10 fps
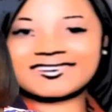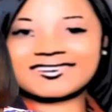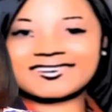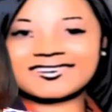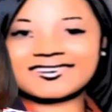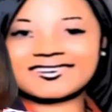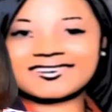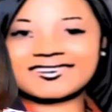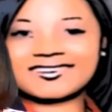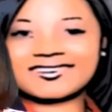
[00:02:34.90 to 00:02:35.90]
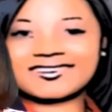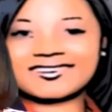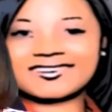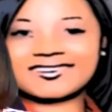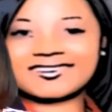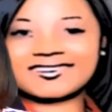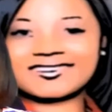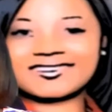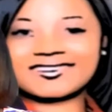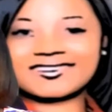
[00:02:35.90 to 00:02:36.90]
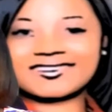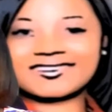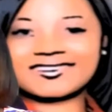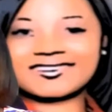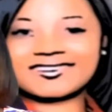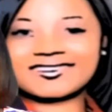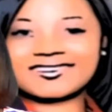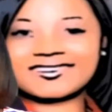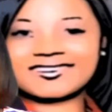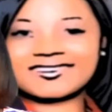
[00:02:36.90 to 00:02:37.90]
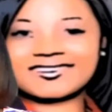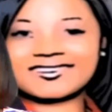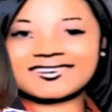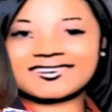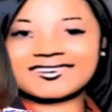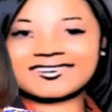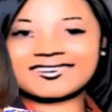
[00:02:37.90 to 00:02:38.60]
The person shown says nothing.